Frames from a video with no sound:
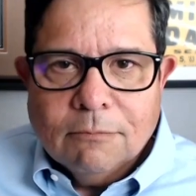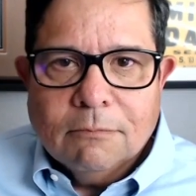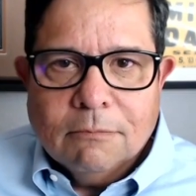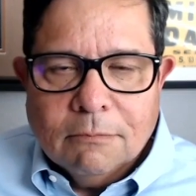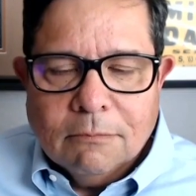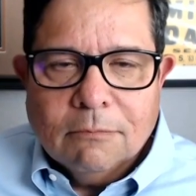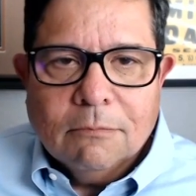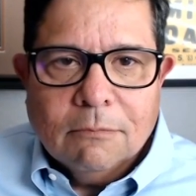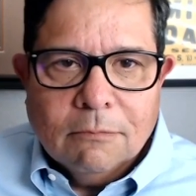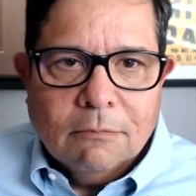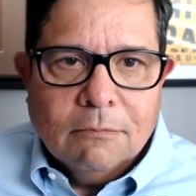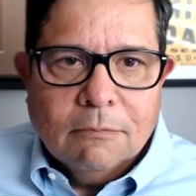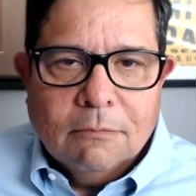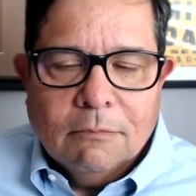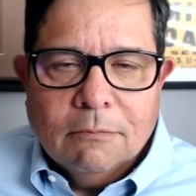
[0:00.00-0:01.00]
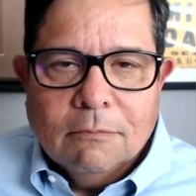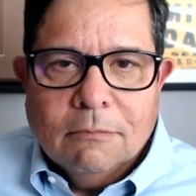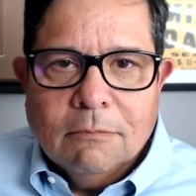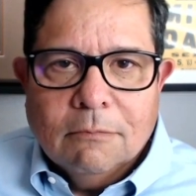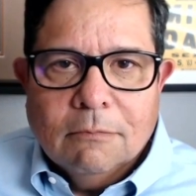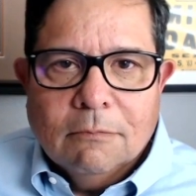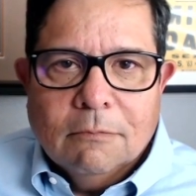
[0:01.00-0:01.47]

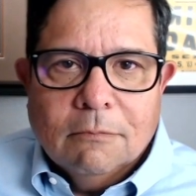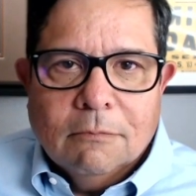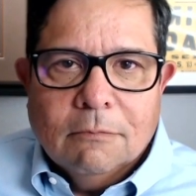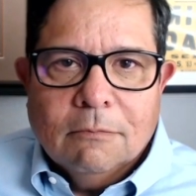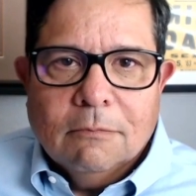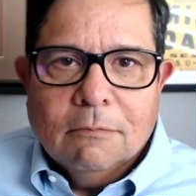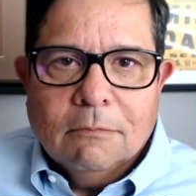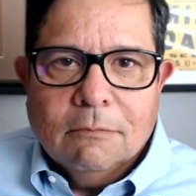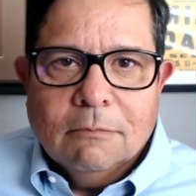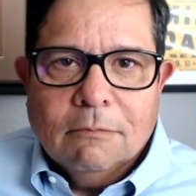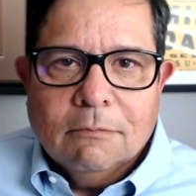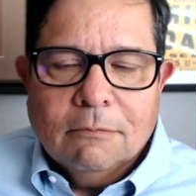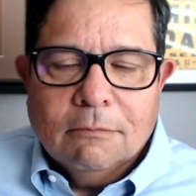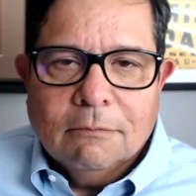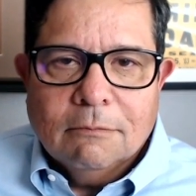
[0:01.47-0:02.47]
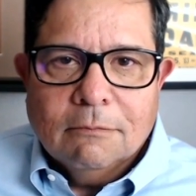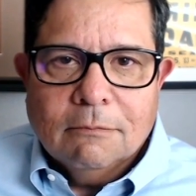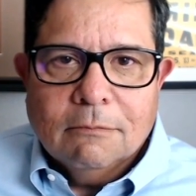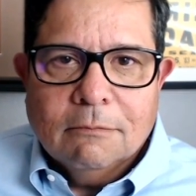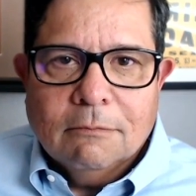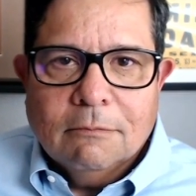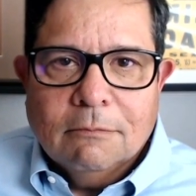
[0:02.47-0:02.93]

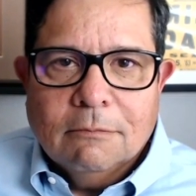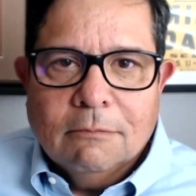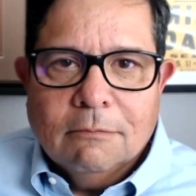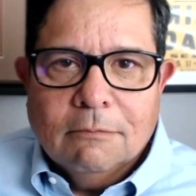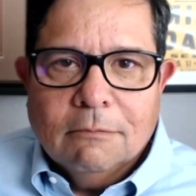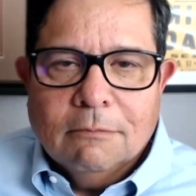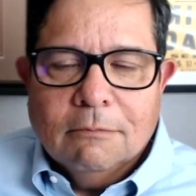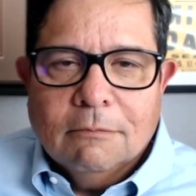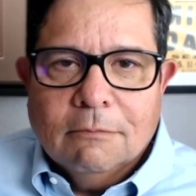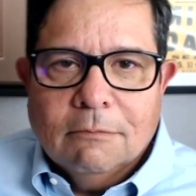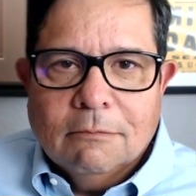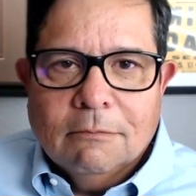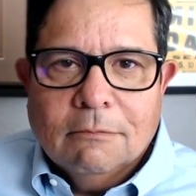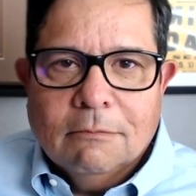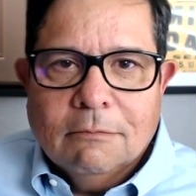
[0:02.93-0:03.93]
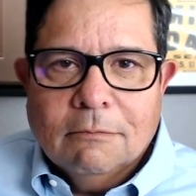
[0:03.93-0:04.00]
(silent)